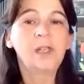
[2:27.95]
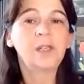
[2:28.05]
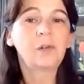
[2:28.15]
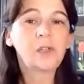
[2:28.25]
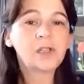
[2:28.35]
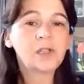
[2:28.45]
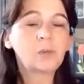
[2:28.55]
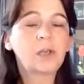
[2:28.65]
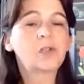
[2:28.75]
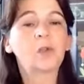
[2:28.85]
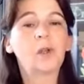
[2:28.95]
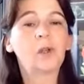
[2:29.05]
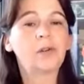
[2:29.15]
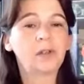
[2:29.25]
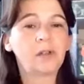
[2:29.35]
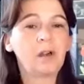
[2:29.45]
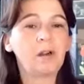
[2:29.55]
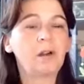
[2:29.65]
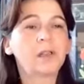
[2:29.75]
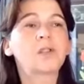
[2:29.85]
Now, this way to learn the
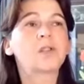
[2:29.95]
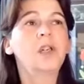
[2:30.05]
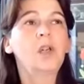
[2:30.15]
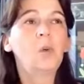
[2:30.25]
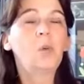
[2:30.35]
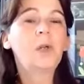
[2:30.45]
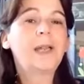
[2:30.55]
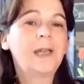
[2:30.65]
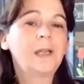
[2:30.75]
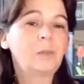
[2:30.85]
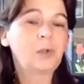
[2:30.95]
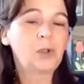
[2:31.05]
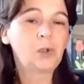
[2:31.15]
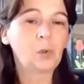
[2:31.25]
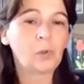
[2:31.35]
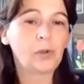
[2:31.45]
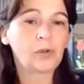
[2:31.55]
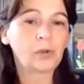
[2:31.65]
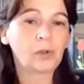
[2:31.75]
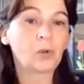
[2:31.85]
cards will help you
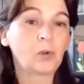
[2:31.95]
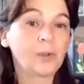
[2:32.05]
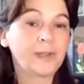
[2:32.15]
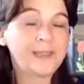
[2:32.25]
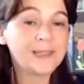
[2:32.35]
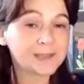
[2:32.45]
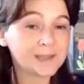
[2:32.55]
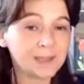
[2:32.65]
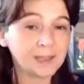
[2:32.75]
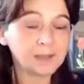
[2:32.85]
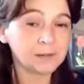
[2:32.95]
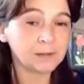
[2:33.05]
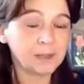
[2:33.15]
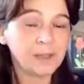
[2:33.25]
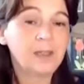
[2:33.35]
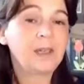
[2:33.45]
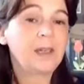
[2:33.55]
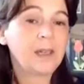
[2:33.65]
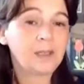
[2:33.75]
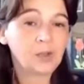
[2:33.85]
with your listening
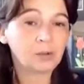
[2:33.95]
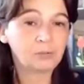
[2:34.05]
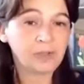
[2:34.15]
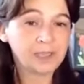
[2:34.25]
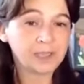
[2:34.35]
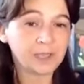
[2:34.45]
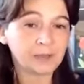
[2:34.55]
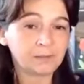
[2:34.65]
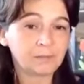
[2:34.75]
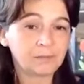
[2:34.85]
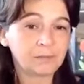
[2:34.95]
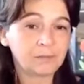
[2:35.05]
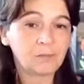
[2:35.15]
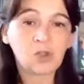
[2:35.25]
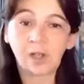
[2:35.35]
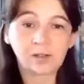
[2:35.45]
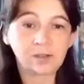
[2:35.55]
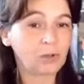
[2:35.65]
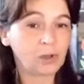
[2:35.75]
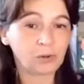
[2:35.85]
and your reading,
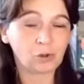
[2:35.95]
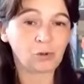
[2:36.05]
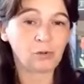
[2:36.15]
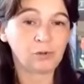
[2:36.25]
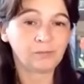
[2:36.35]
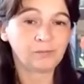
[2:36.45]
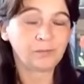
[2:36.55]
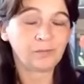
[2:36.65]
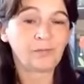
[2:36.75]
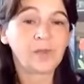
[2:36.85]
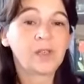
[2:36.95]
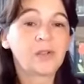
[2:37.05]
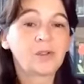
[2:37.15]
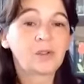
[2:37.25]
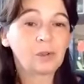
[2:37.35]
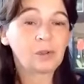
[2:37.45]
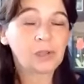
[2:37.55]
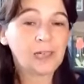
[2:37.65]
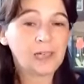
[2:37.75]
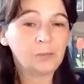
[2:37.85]
just with those two. So
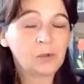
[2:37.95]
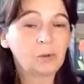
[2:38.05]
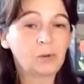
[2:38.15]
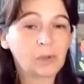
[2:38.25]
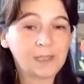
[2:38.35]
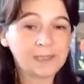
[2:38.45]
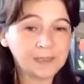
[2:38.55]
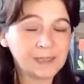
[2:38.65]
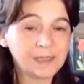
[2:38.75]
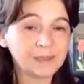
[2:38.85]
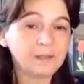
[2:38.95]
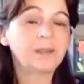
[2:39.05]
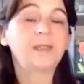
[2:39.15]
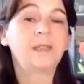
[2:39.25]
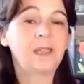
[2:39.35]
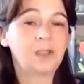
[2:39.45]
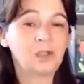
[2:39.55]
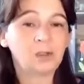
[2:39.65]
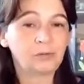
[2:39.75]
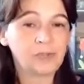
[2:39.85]
it'll help you with your listening
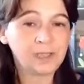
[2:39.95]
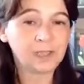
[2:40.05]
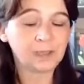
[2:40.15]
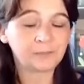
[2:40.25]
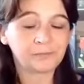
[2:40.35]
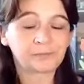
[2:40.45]
and your reading.